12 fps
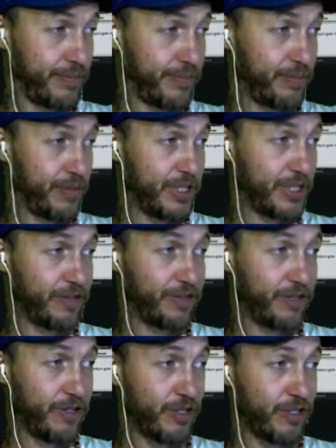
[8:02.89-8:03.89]
Mystic
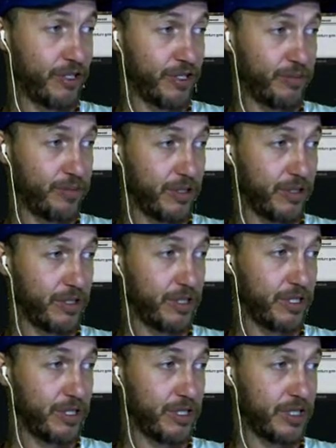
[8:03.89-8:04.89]
Forge, I'm going to put a
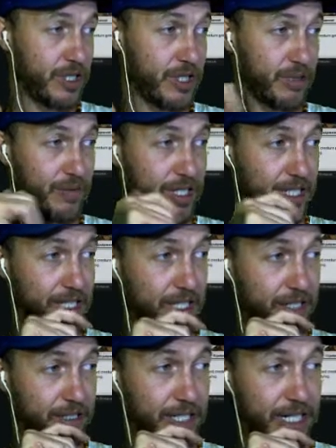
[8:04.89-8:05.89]
second one in here
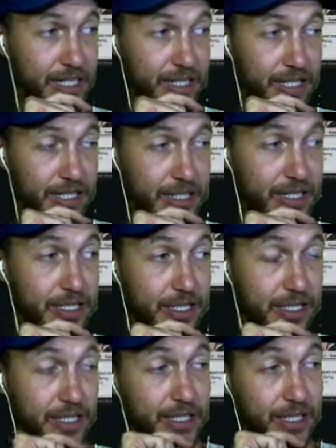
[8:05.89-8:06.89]
in case they
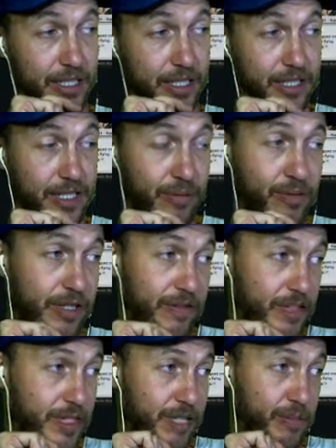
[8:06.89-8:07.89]
get rid of
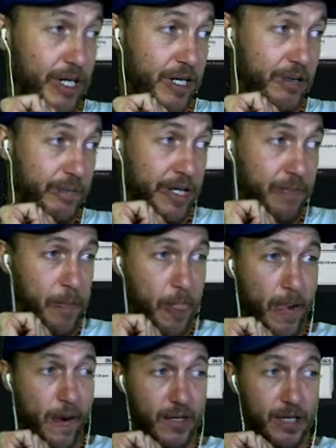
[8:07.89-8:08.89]
it somehow, but
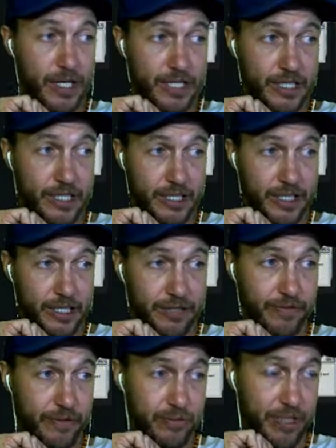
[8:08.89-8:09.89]
I like the idea
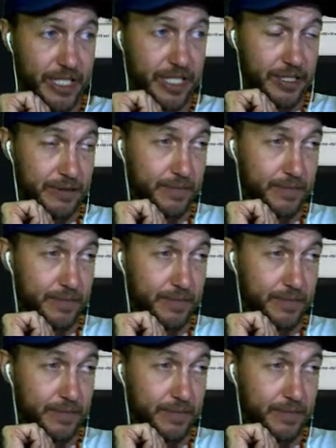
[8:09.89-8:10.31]
of it being